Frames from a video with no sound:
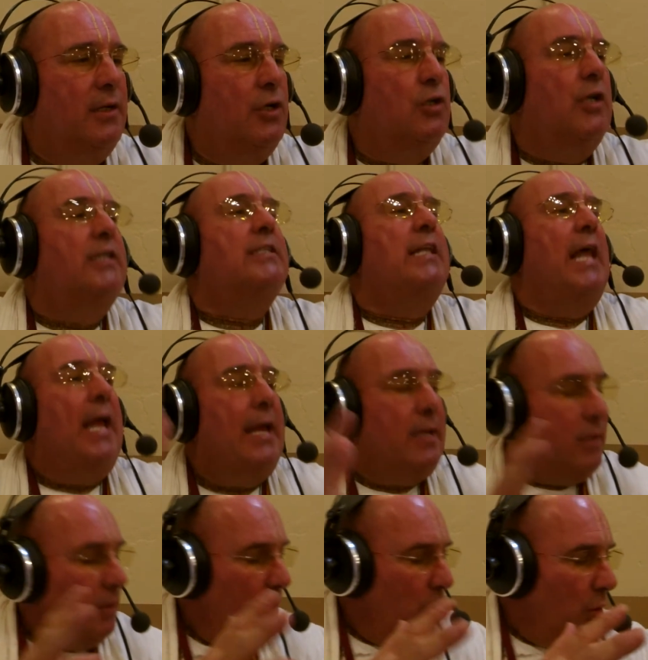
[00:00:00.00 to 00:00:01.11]
Just like
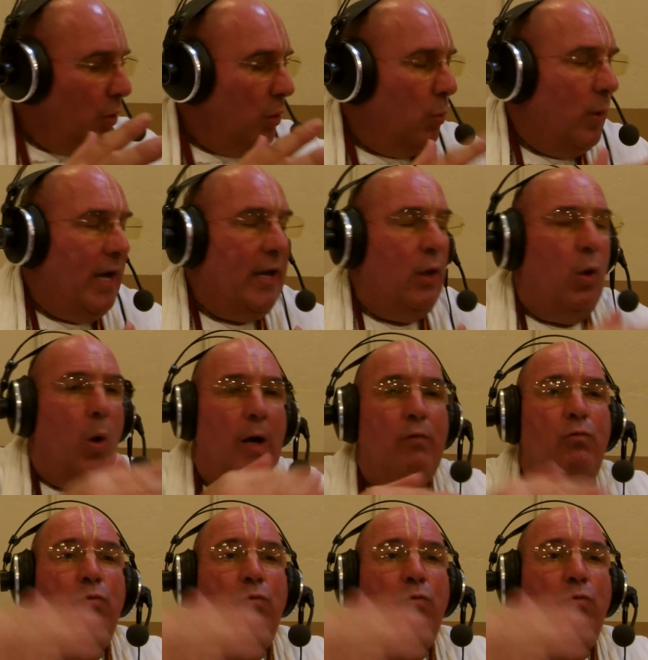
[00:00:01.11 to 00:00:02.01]
when Lord